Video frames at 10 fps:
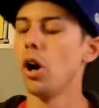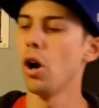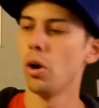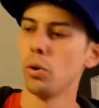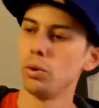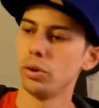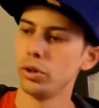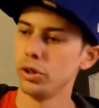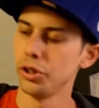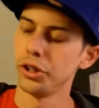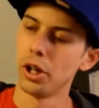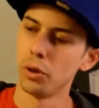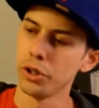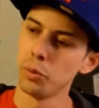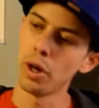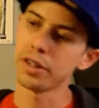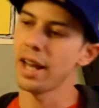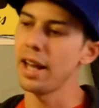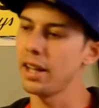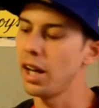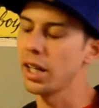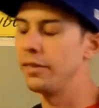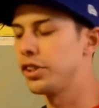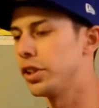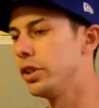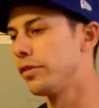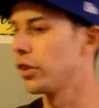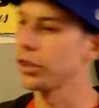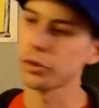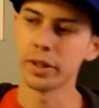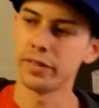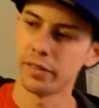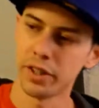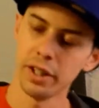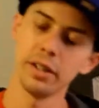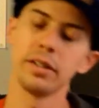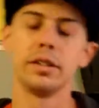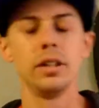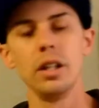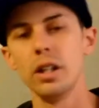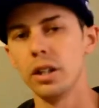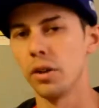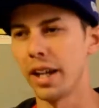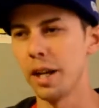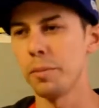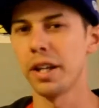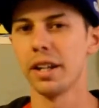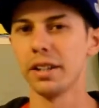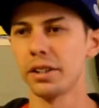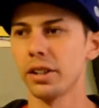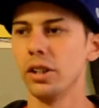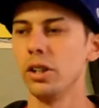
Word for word: Oh, you know, you want that? I'll give it to you for 350. Okay, because,